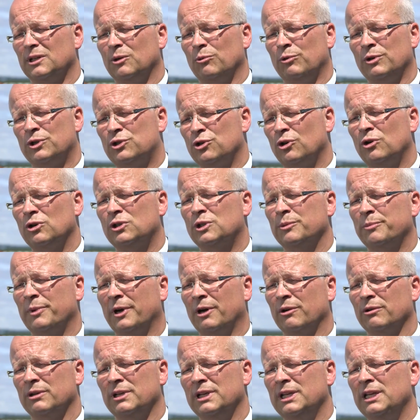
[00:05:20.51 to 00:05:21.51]
we talked
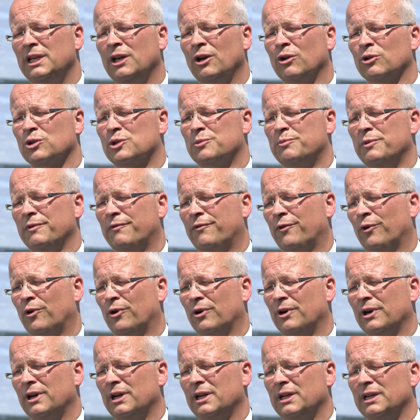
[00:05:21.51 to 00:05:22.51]
about NEOs
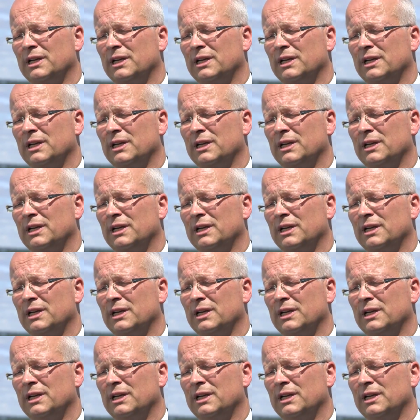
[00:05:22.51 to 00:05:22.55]
before.